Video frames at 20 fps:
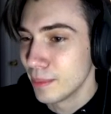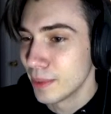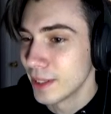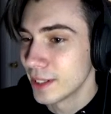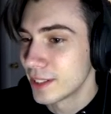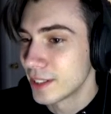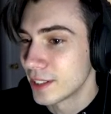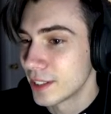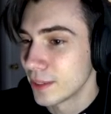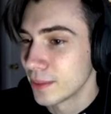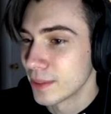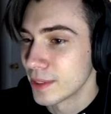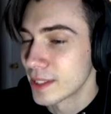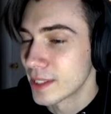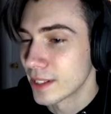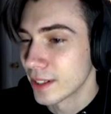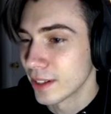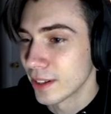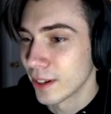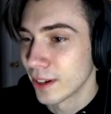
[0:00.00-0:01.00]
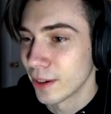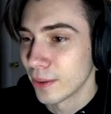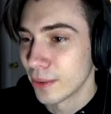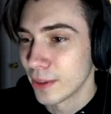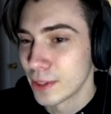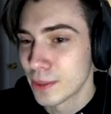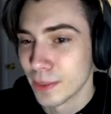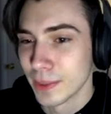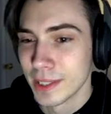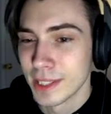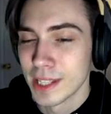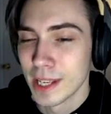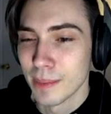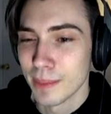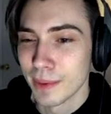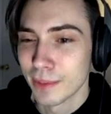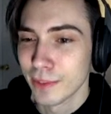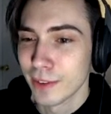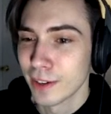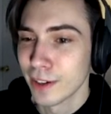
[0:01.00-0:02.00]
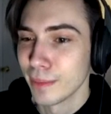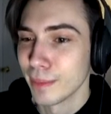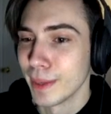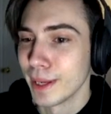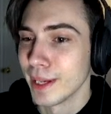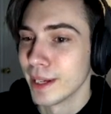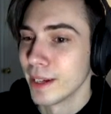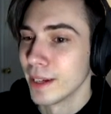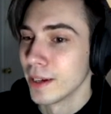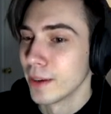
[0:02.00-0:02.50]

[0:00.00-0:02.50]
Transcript: but she was still always one step in front of me.